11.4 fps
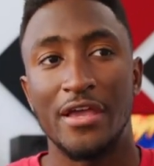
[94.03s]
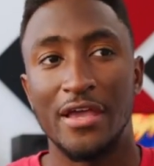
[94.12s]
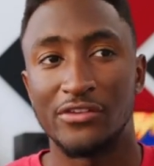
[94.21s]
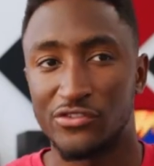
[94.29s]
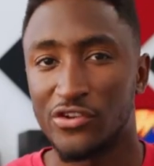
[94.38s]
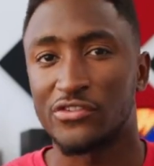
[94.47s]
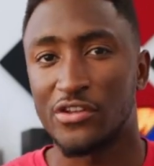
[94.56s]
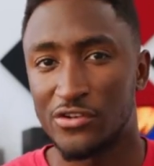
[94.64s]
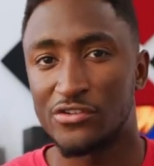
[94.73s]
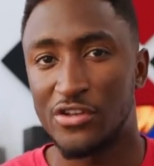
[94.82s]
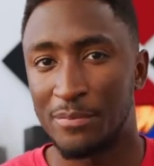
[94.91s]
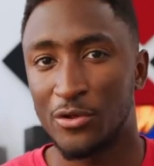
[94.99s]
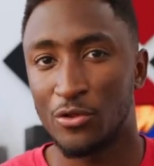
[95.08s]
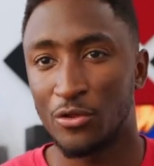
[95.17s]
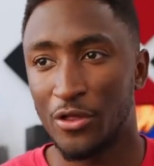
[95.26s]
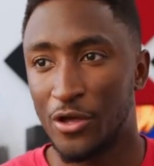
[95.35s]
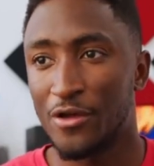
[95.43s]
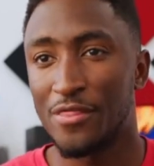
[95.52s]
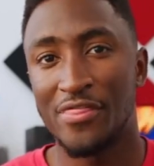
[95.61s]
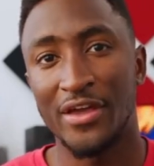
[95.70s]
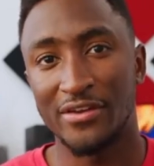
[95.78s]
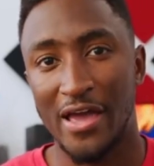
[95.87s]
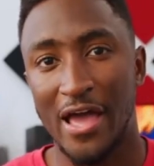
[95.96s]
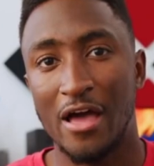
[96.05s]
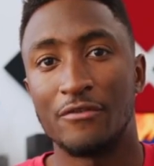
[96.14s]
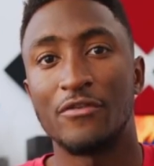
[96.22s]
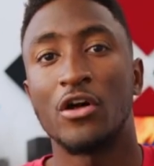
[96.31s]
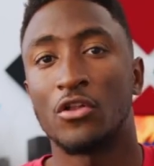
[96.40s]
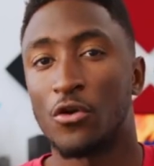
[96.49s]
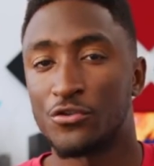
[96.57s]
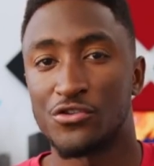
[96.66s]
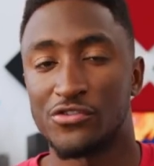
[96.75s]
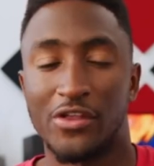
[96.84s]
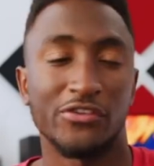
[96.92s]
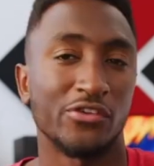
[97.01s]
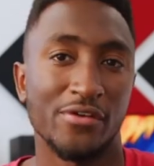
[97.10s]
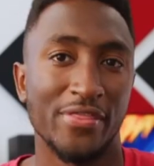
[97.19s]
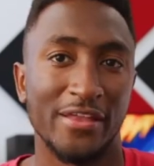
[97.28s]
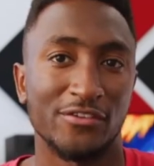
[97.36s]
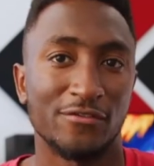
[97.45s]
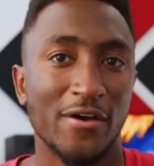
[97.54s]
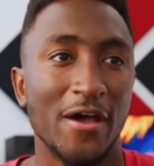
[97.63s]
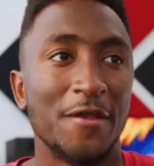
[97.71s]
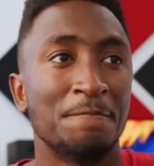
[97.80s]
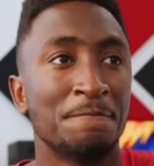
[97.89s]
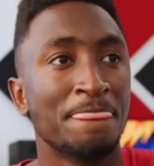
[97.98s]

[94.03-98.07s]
It's just a typical good thing to have a larger sensor, and that's fine.